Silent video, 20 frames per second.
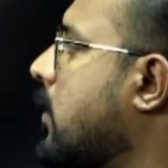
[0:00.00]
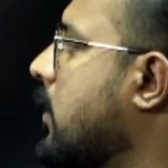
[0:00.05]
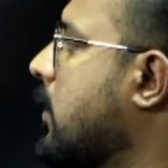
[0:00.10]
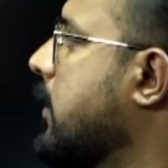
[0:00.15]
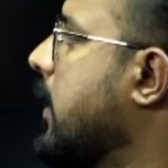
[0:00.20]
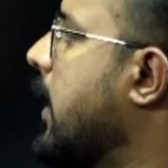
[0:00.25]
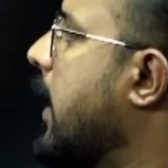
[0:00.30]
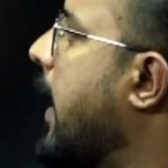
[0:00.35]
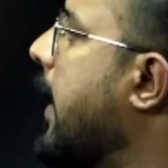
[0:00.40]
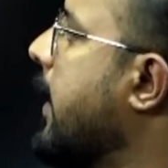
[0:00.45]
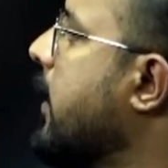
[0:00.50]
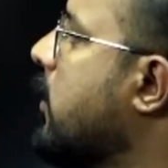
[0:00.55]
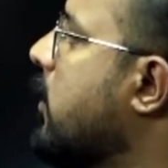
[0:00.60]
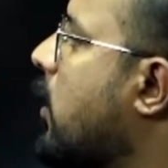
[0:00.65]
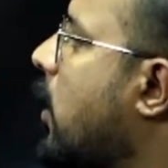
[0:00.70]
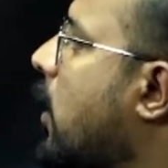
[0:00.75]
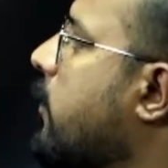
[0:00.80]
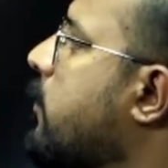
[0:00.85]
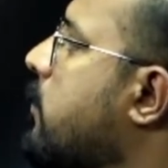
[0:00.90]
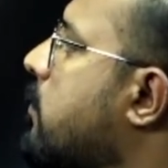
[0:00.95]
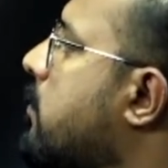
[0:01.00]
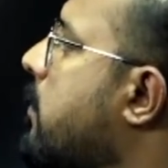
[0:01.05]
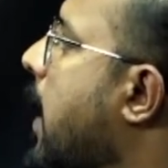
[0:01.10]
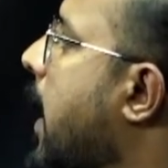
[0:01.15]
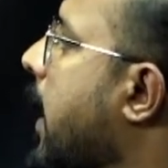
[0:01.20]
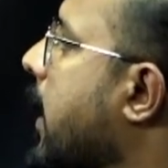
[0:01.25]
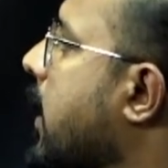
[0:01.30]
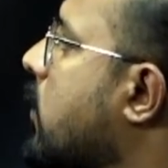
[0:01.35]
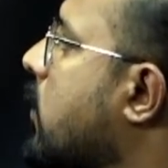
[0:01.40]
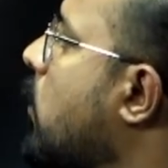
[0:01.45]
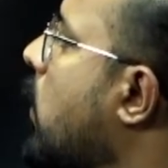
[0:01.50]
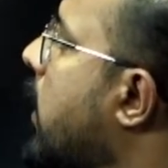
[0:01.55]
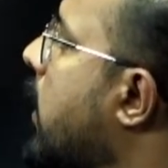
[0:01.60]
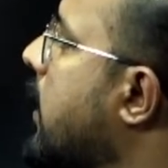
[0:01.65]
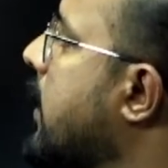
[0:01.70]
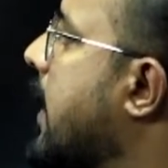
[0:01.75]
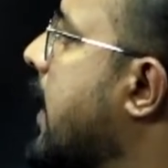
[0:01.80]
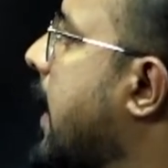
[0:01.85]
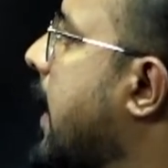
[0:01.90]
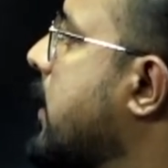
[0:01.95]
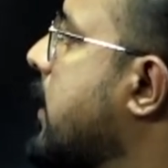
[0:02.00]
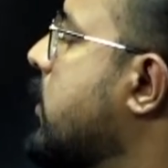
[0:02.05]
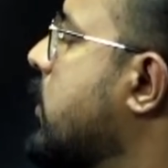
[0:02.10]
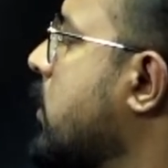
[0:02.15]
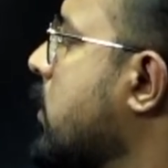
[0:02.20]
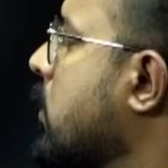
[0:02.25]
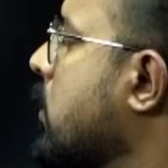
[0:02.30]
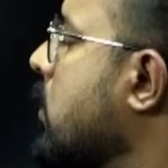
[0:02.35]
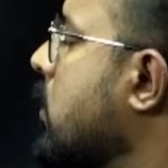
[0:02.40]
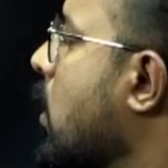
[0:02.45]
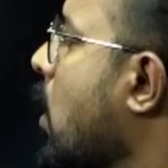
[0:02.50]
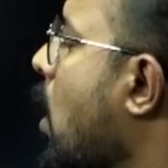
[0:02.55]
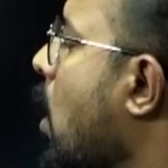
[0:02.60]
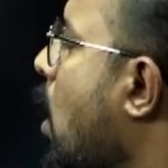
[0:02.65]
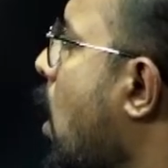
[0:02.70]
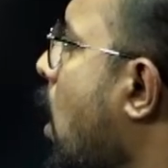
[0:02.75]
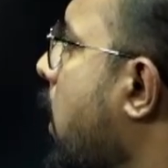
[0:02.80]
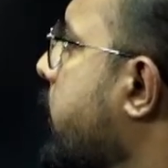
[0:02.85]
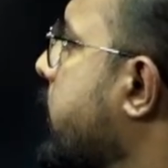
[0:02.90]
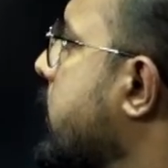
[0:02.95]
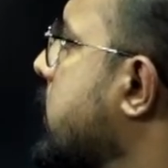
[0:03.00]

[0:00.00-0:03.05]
The length of backward tangent of a